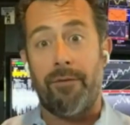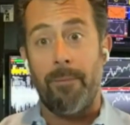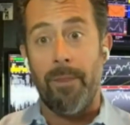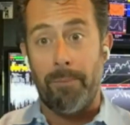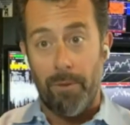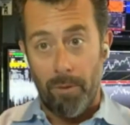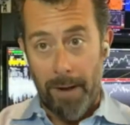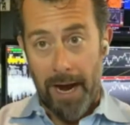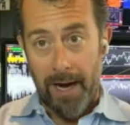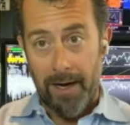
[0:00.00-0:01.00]
looking to
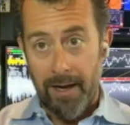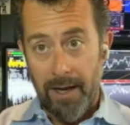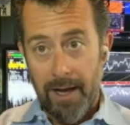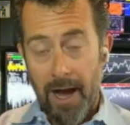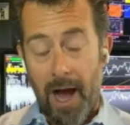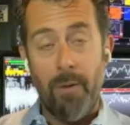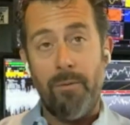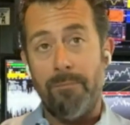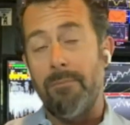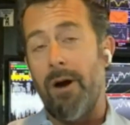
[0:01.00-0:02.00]
profit from the
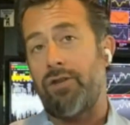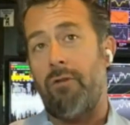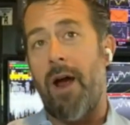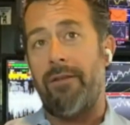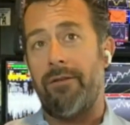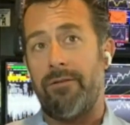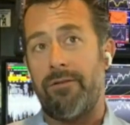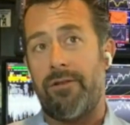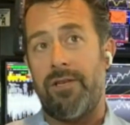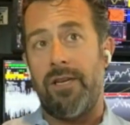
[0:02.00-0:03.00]
pullback. I would
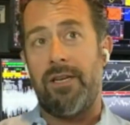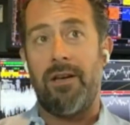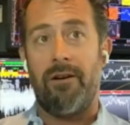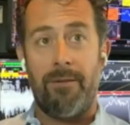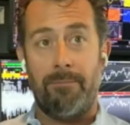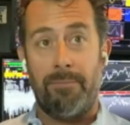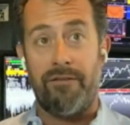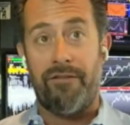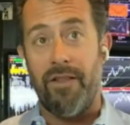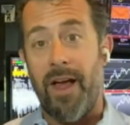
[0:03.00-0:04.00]
much rather sit
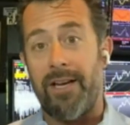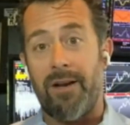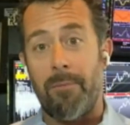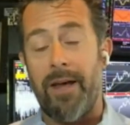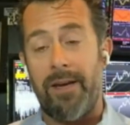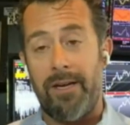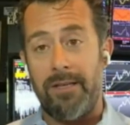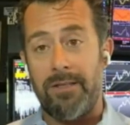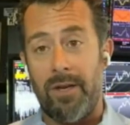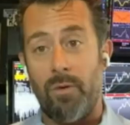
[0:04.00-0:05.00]
here and be flat
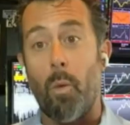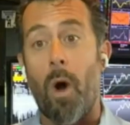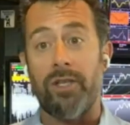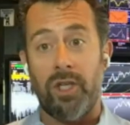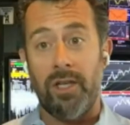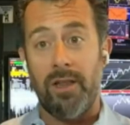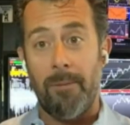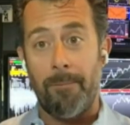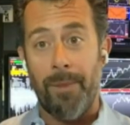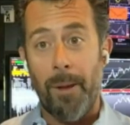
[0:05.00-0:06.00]
commodities and
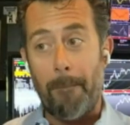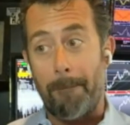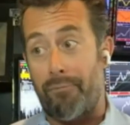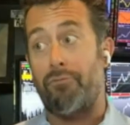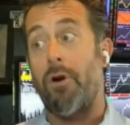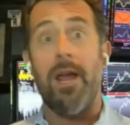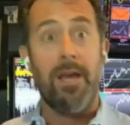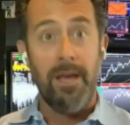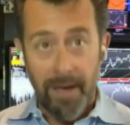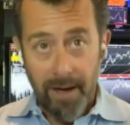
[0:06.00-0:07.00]
watching them
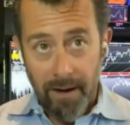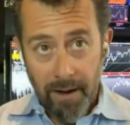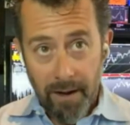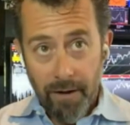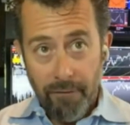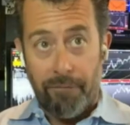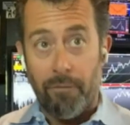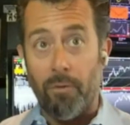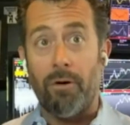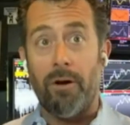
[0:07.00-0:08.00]
praying
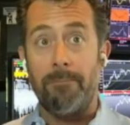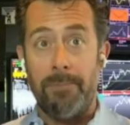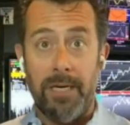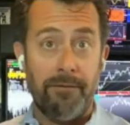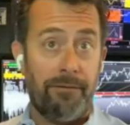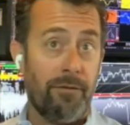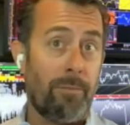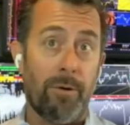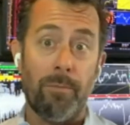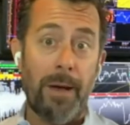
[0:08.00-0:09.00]
for a
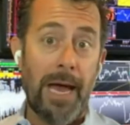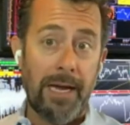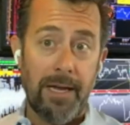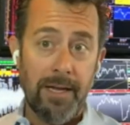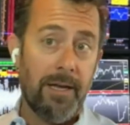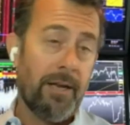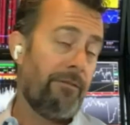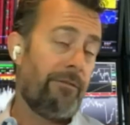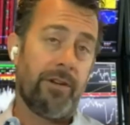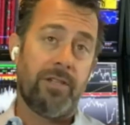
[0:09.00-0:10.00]
meaningful pullback.
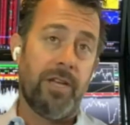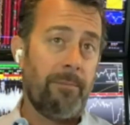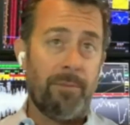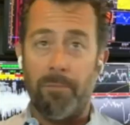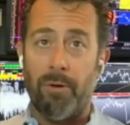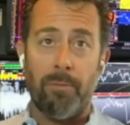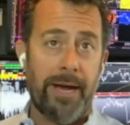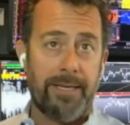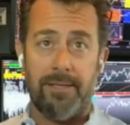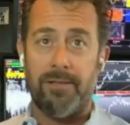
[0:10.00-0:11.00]
For example,
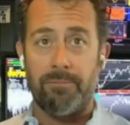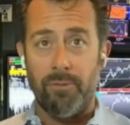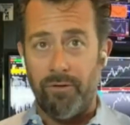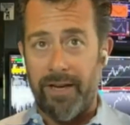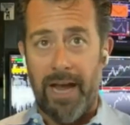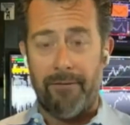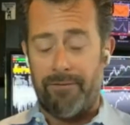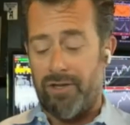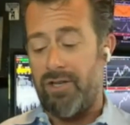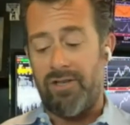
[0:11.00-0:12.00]
pullbacks into moving
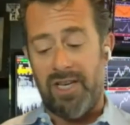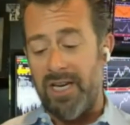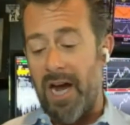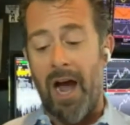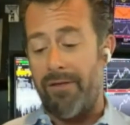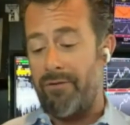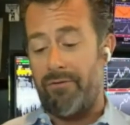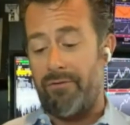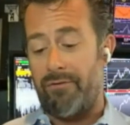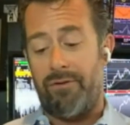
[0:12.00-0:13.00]
averages in
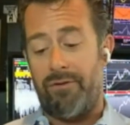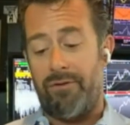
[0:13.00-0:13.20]
either